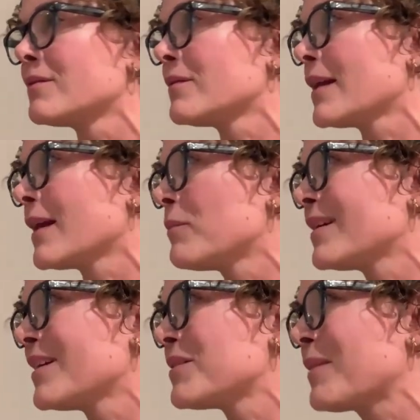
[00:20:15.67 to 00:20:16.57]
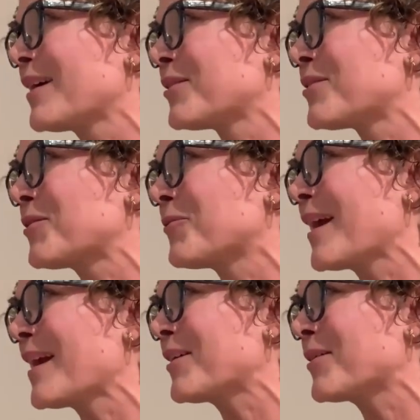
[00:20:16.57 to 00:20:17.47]
that I'm bringing to my cushion
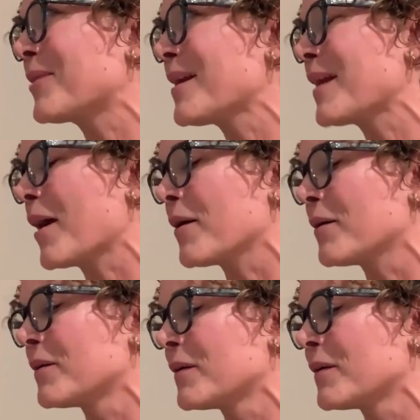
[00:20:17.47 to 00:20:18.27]
right here, right now,